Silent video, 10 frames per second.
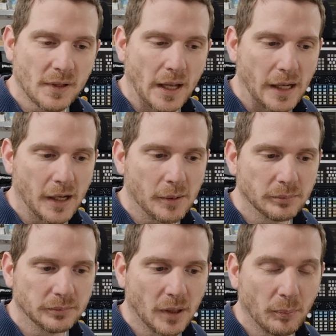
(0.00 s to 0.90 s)

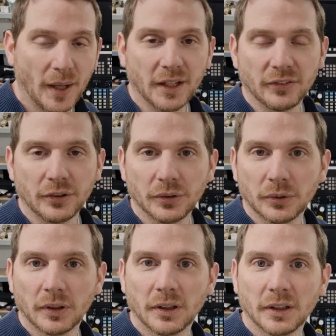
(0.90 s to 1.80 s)
I'm planning to
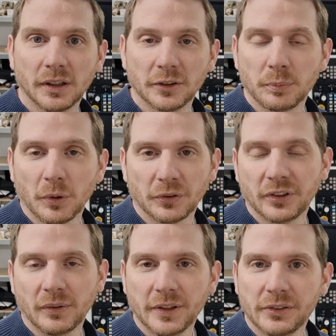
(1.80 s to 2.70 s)
do a small
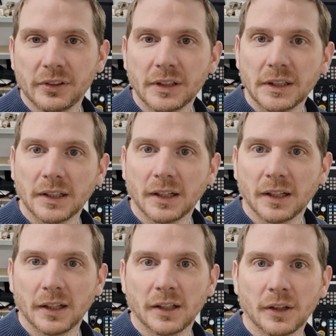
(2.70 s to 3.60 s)
series
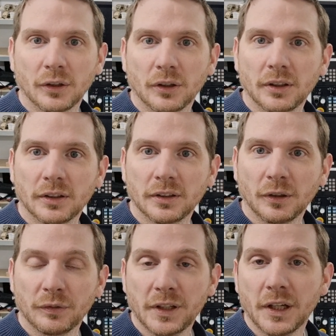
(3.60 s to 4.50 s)

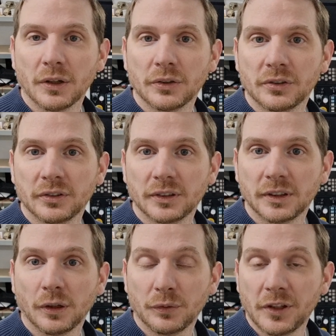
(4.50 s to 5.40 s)
of videos
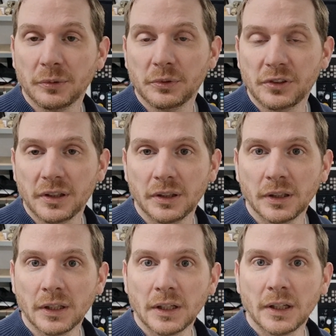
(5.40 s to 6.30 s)
of this
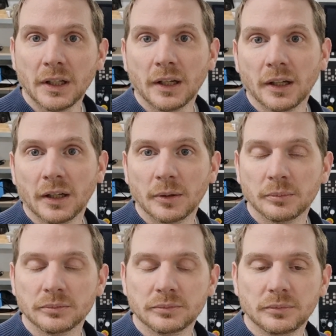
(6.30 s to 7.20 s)
machine.
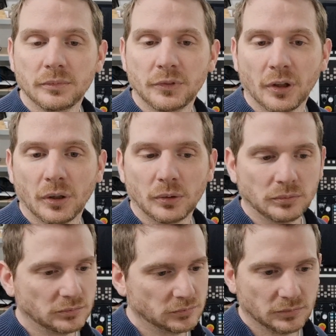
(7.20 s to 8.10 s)

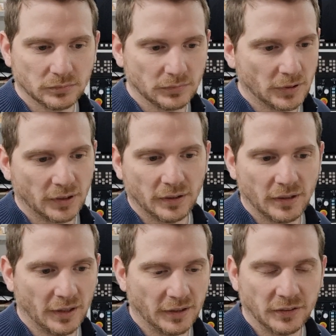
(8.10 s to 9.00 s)
So
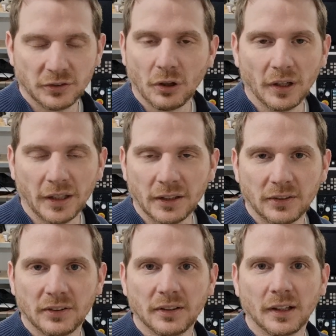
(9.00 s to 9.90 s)
yeah, installing it,